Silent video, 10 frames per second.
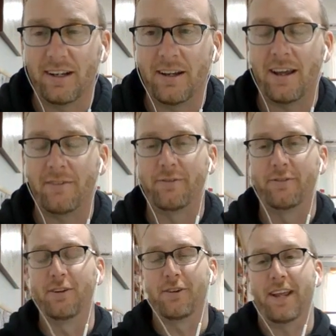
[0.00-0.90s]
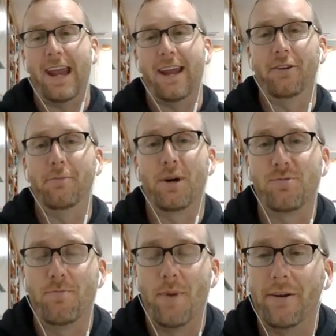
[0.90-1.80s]
I've learned to handle it
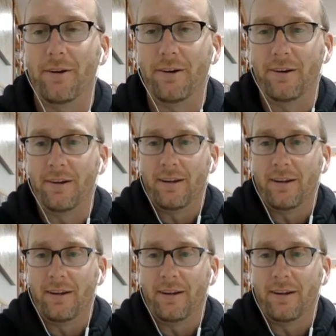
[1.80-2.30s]
much better